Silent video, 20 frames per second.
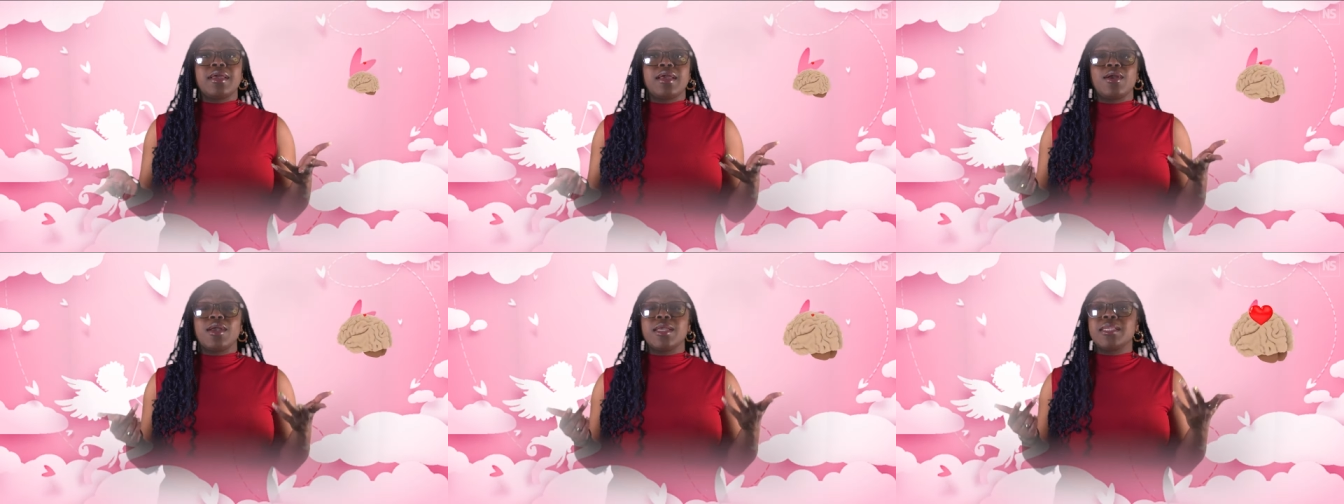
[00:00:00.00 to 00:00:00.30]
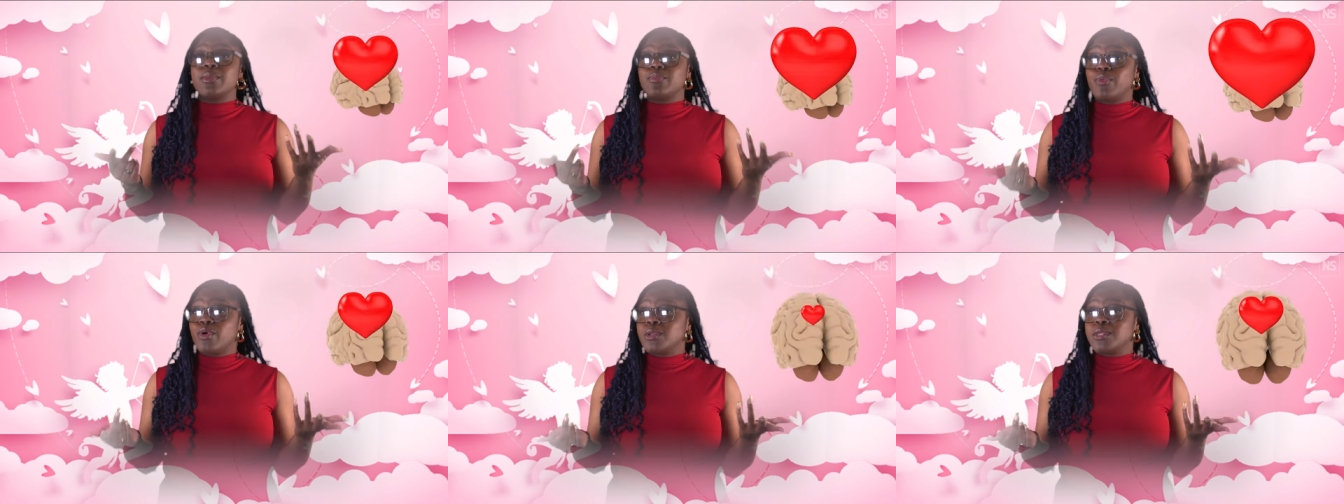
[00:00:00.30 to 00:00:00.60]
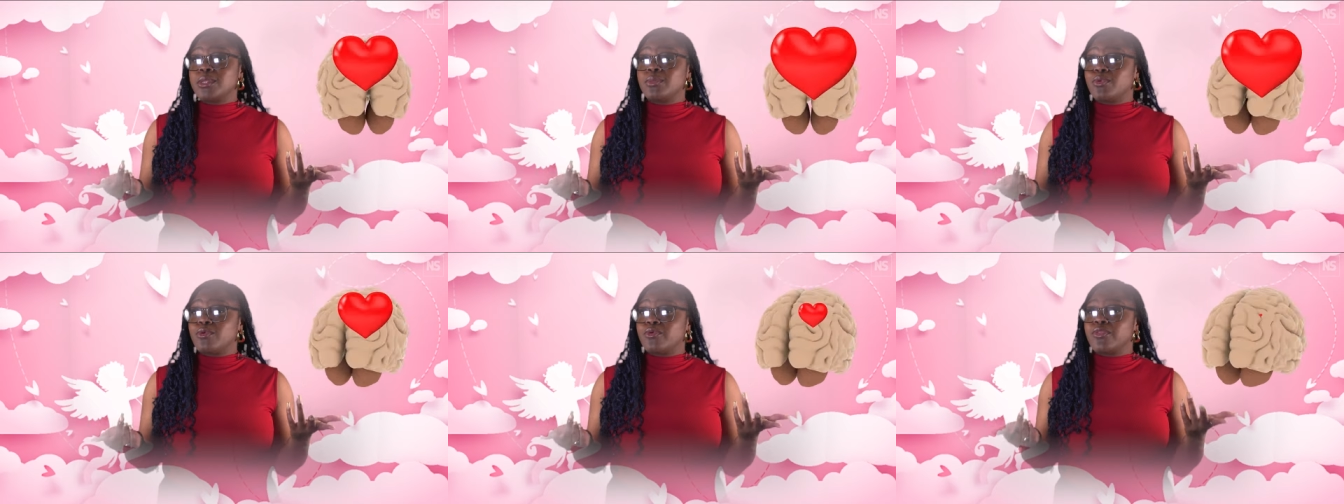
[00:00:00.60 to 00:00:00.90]
Is it
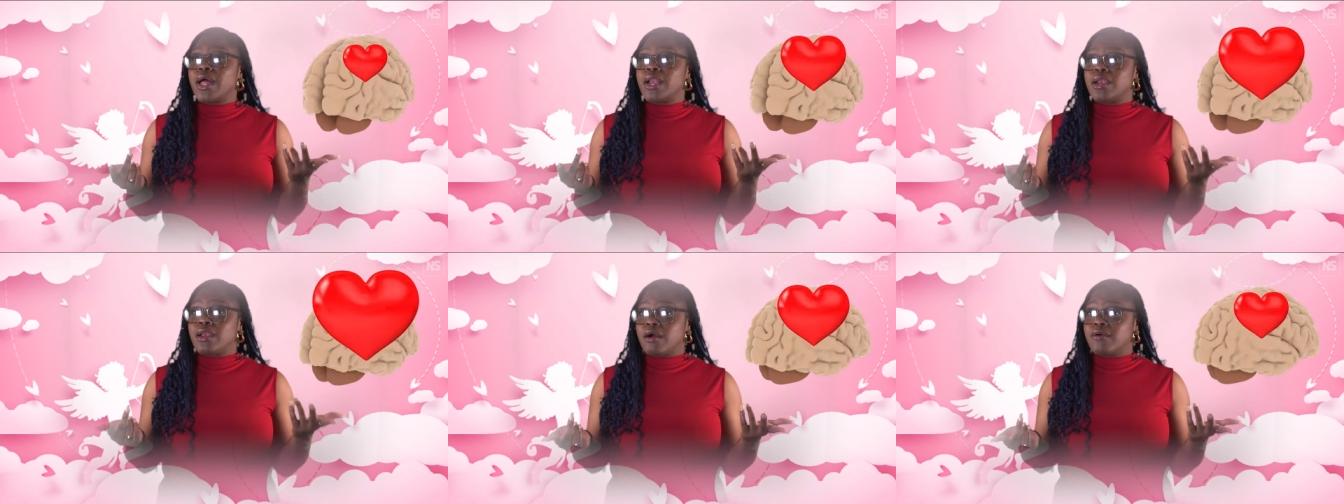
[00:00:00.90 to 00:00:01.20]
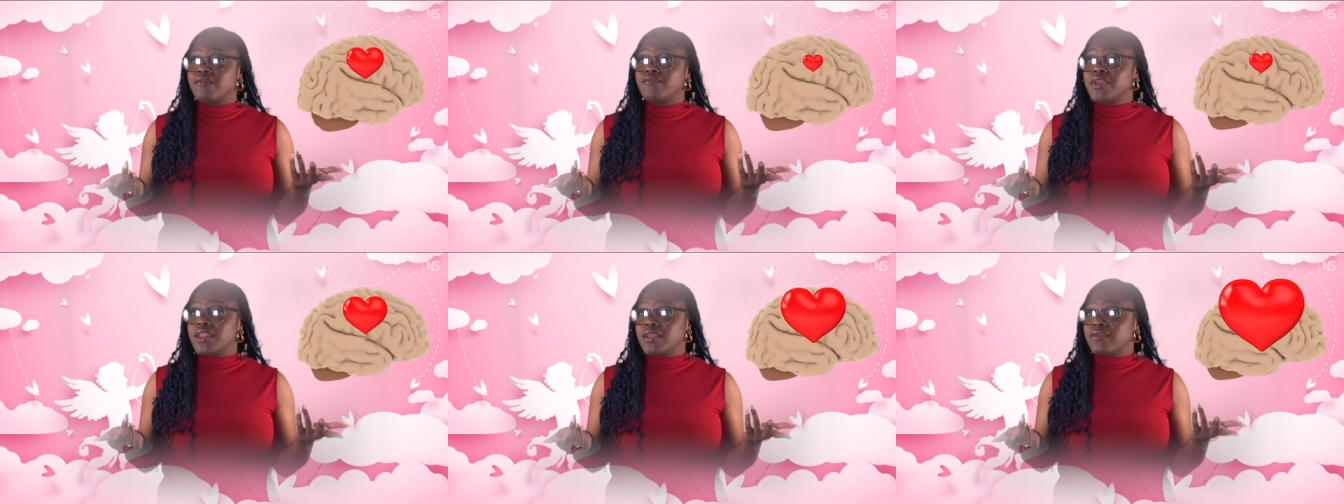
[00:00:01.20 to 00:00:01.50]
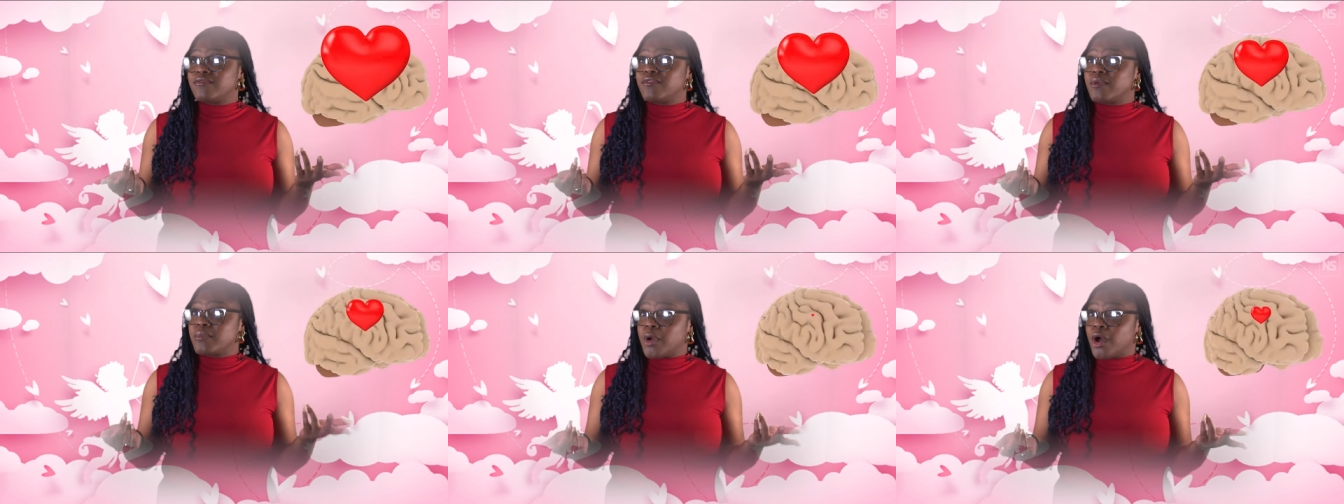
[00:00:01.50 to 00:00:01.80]
possible that love
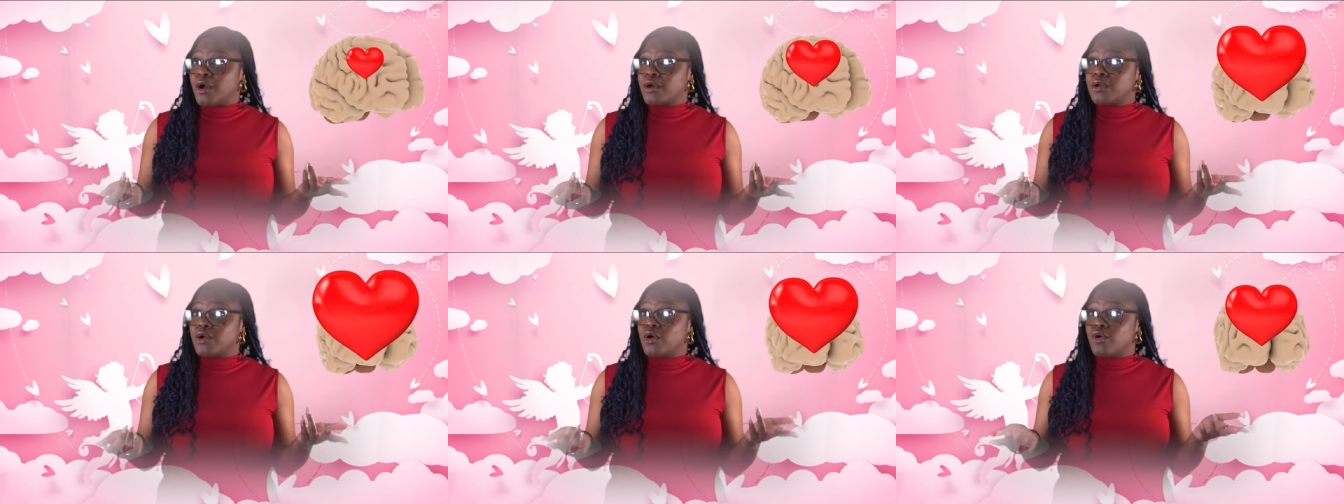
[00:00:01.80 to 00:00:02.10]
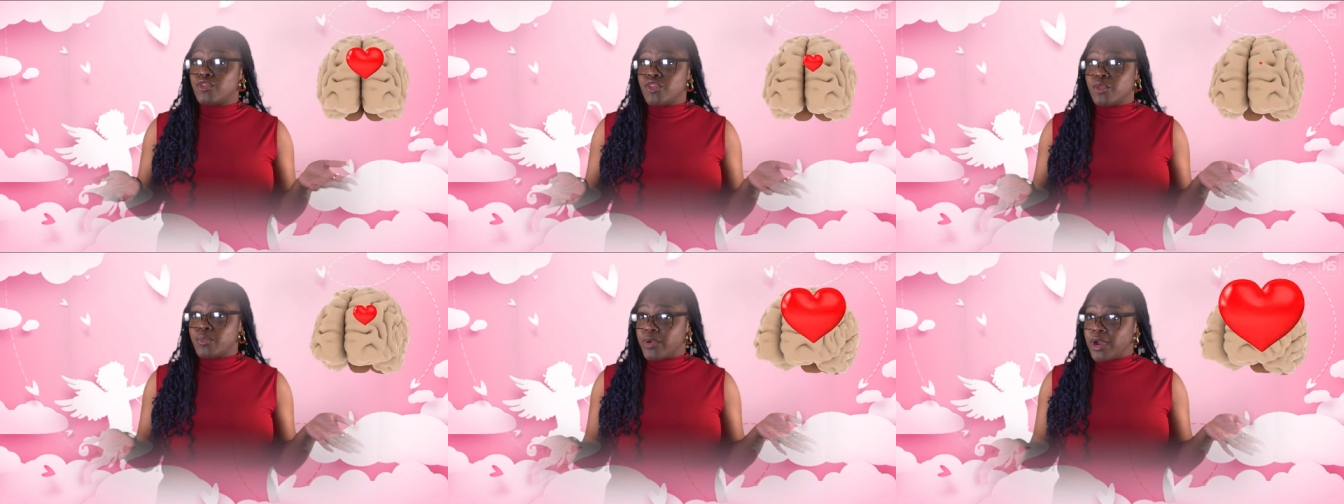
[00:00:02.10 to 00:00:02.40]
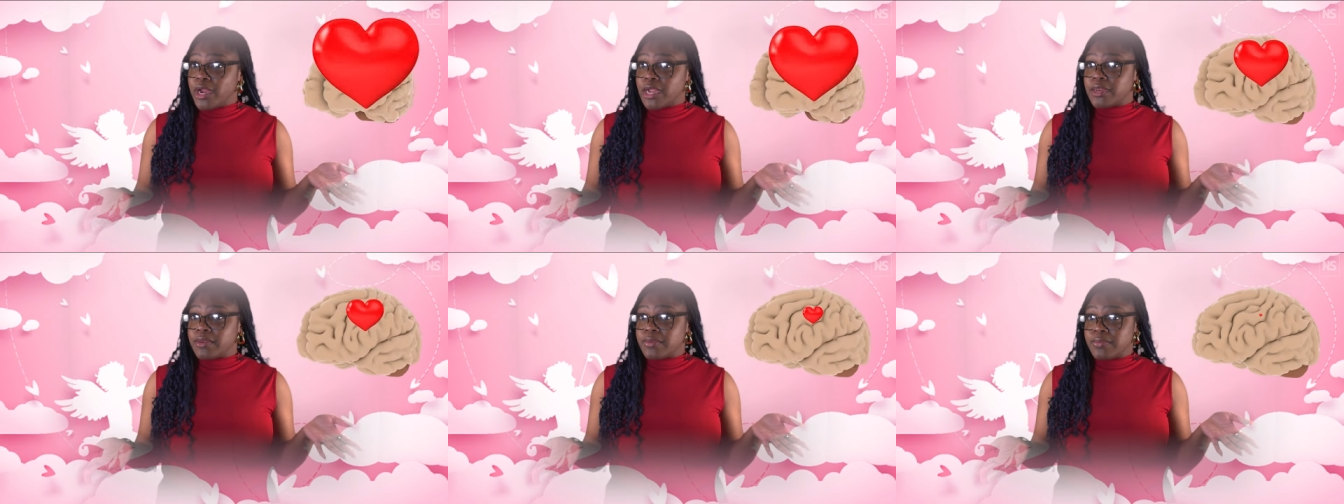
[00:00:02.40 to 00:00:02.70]
leaves a mark on the
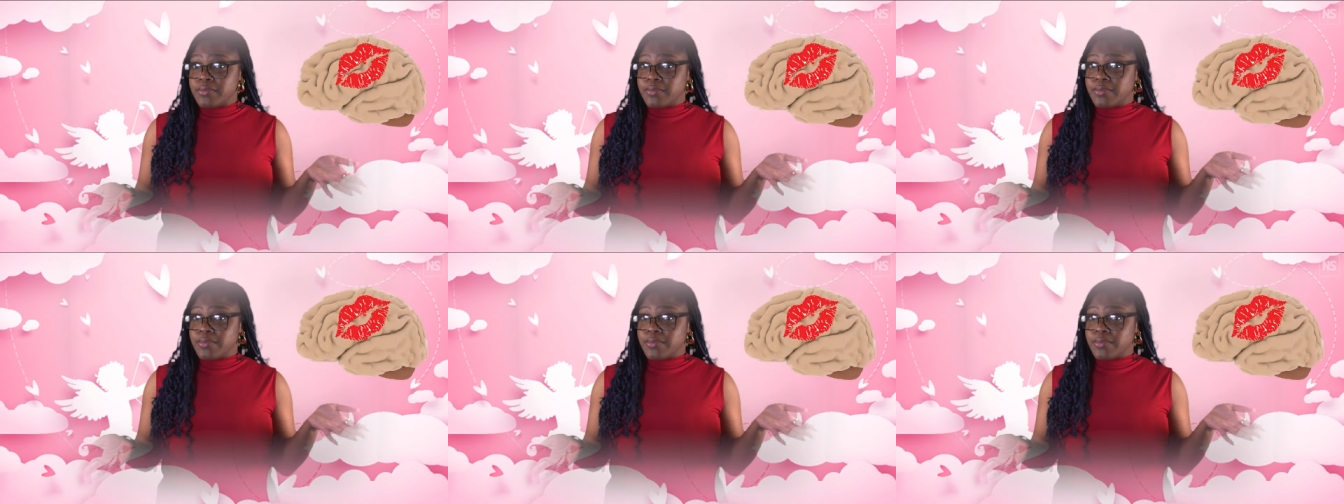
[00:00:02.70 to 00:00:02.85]
brain?